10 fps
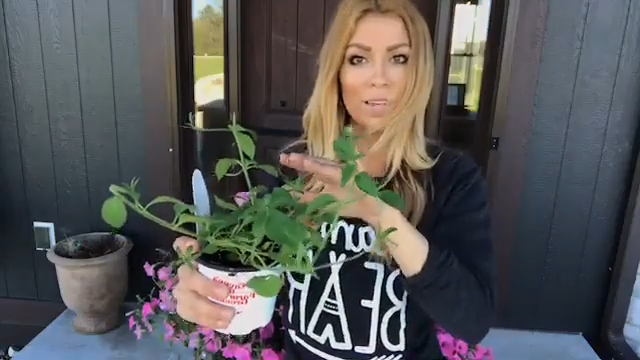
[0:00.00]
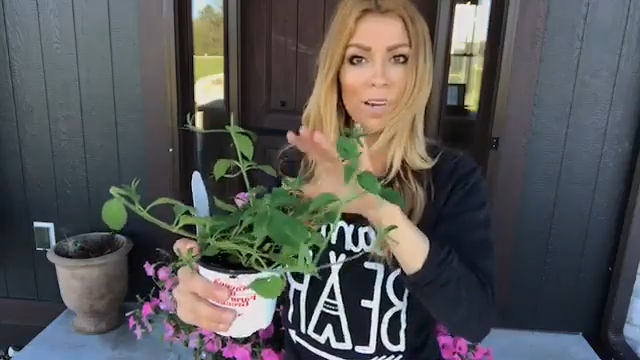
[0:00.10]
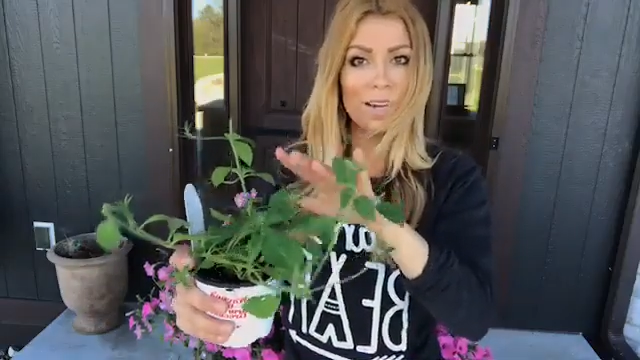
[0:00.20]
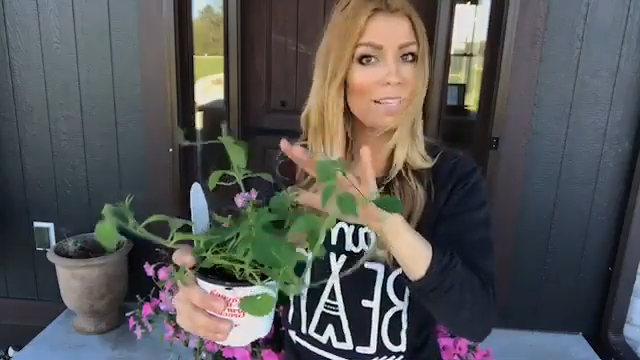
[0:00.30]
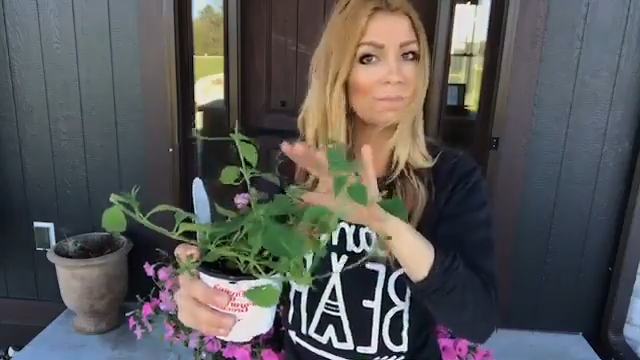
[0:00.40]

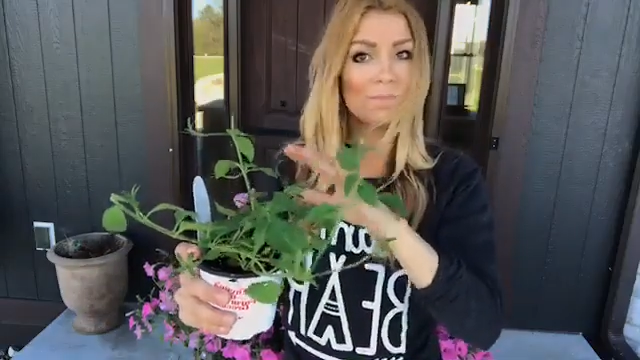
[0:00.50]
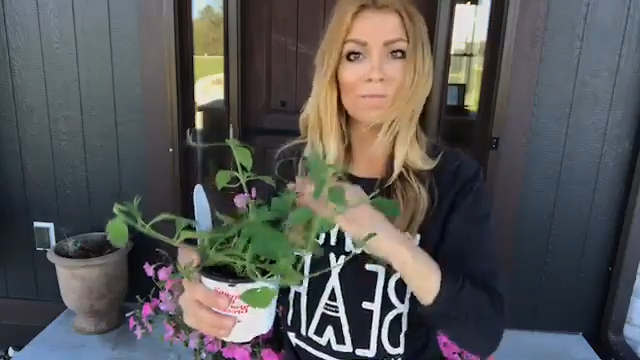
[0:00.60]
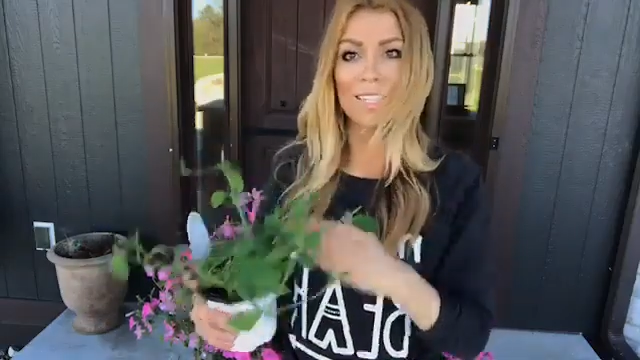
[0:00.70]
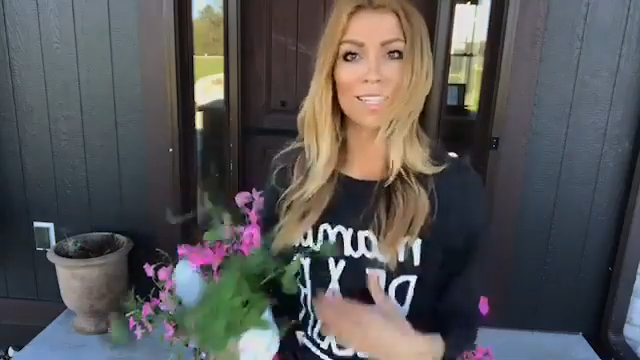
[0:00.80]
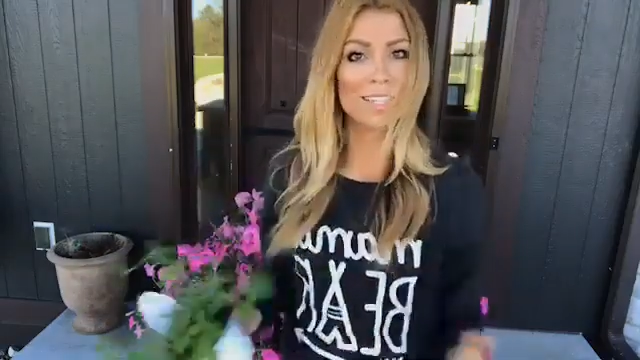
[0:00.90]
all right?
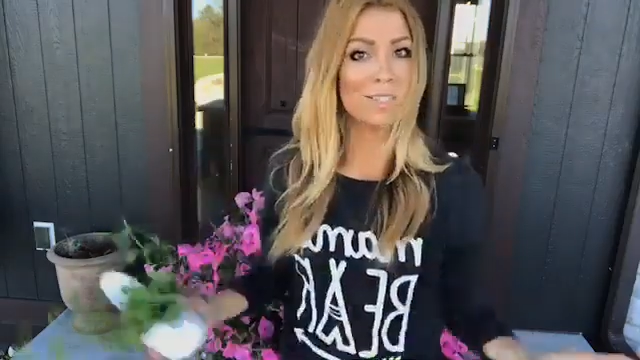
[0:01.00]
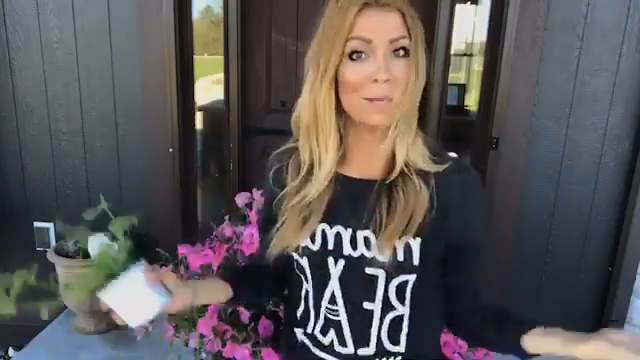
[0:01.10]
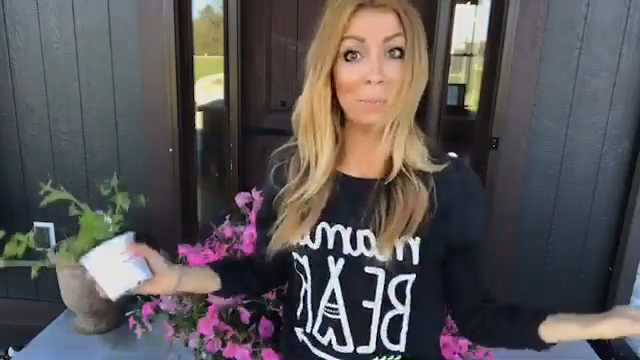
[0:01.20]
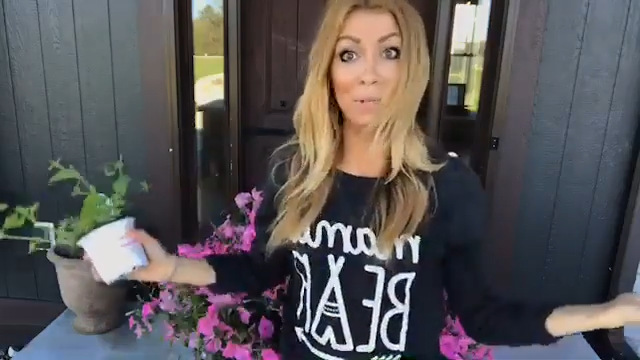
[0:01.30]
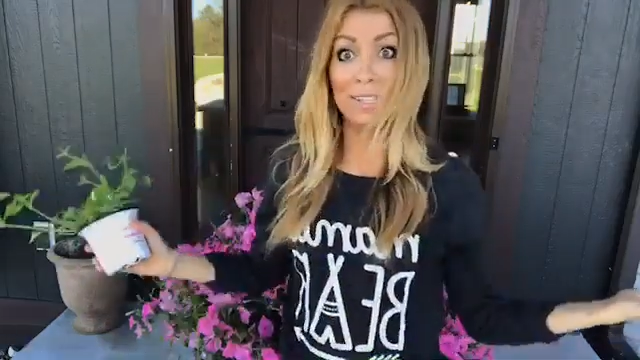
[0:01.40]

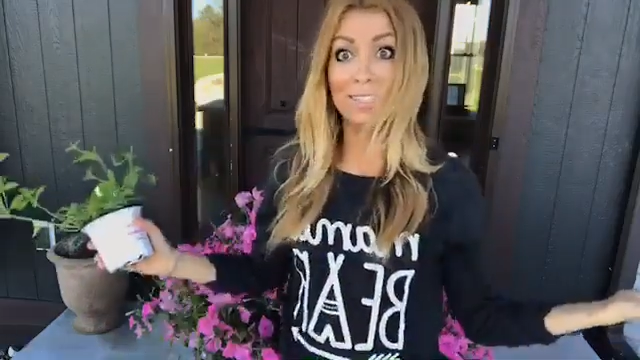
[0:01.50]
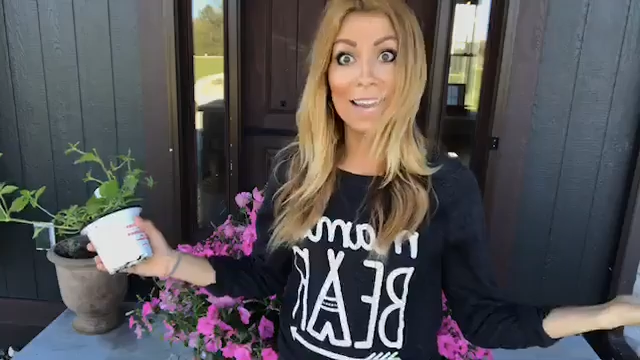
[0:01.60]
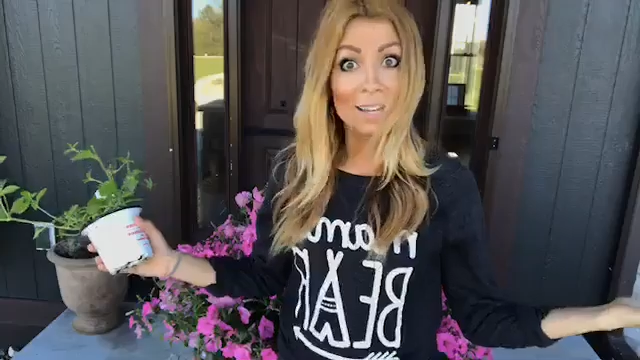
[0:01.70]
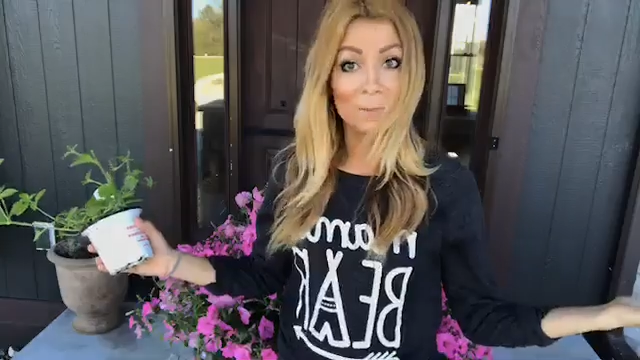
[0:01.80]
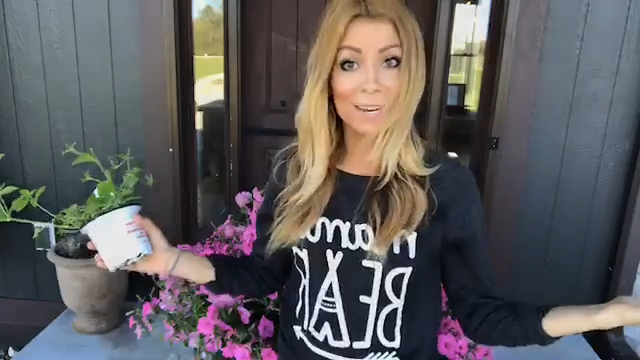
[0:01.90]
Simple as
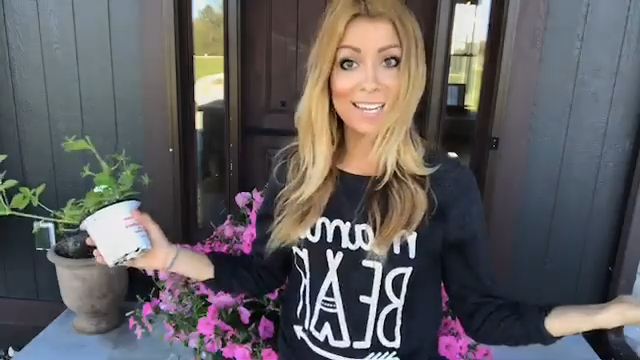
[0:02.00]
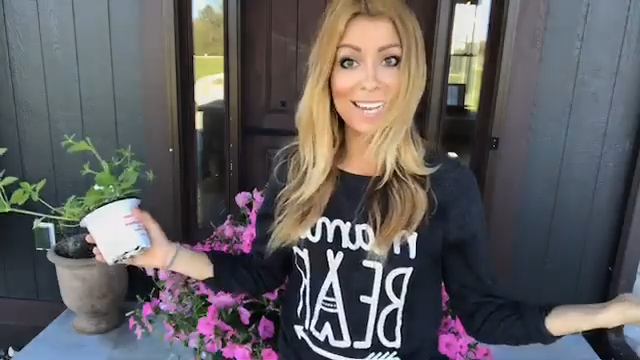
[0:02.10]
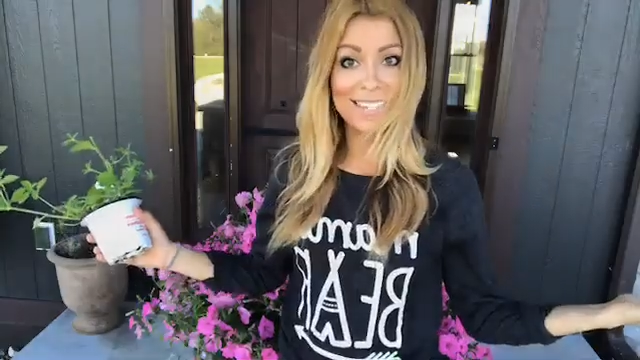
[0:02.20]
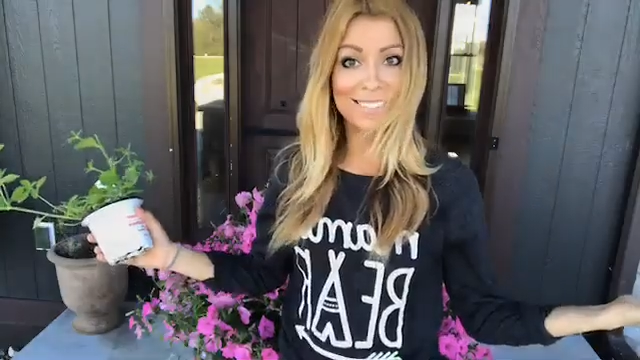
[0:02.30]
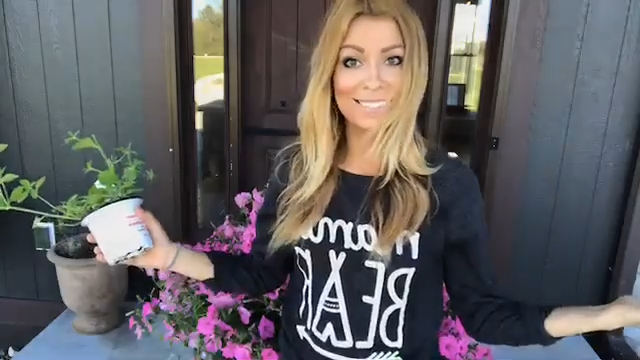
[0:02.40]
that, right
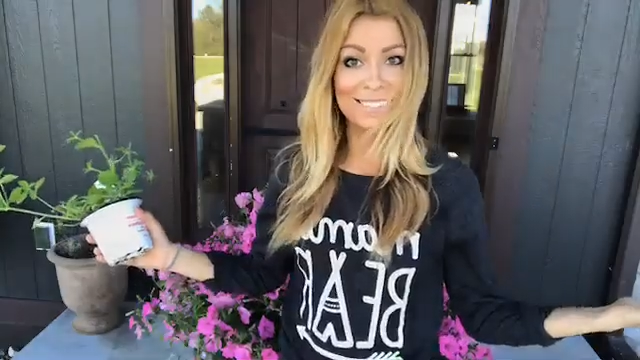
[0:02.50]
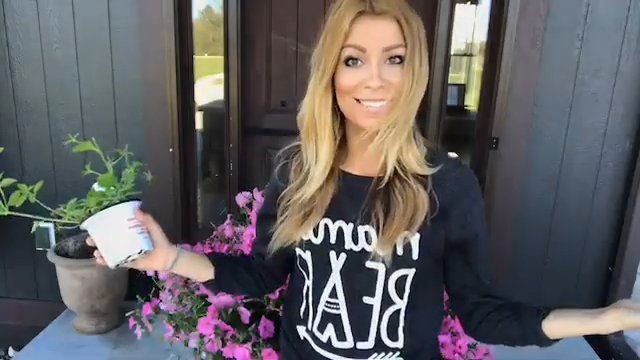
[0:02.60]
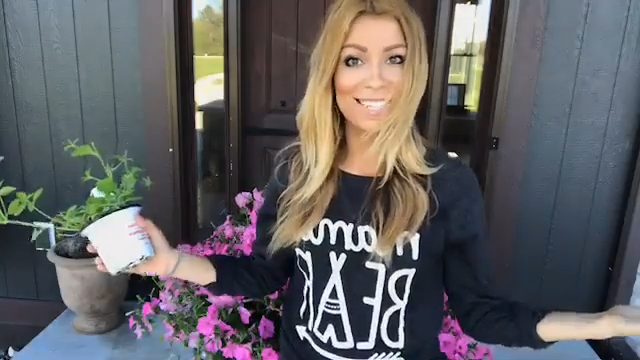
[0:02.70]
guys?